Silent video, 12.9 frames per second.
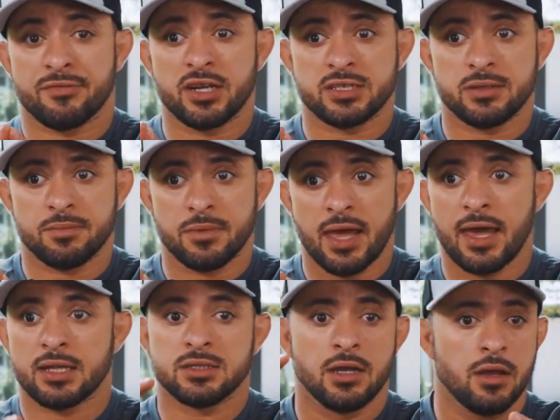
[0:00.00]
fresh
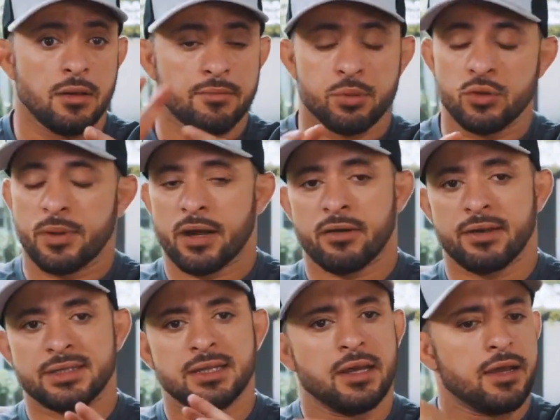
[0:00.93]
eggs,
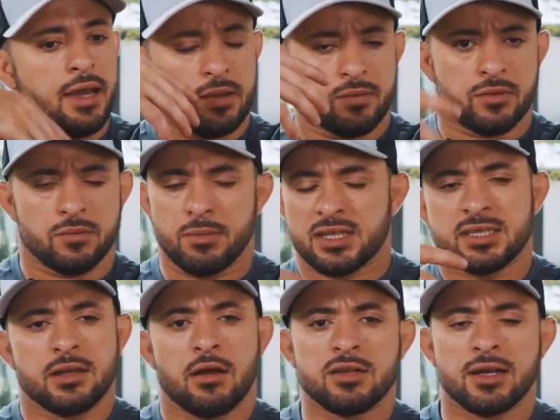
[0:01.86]
blueberries, and
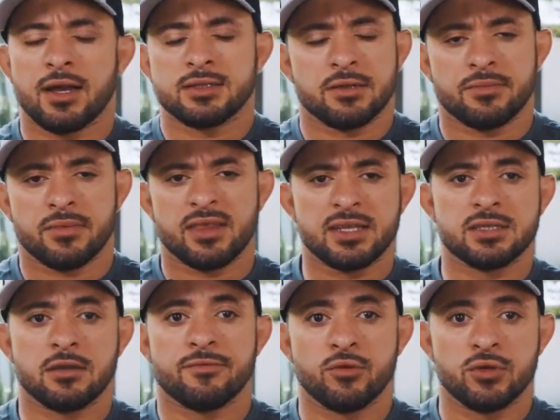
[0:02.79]
mixing all kinds of different things
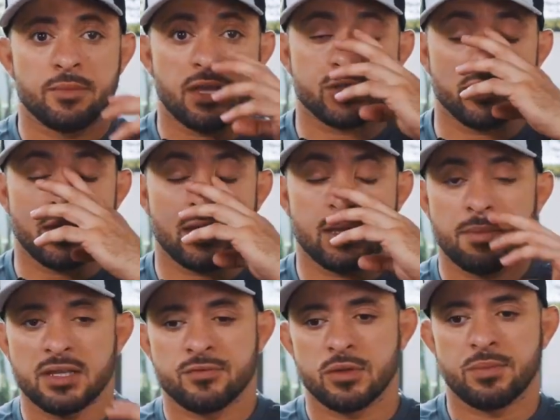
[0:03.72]
in their food to make sure they get the
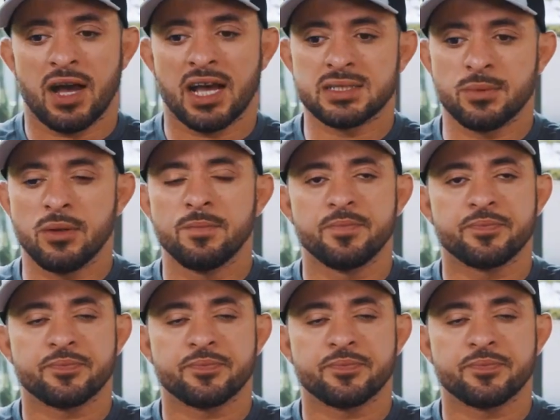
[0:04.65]
best food possible.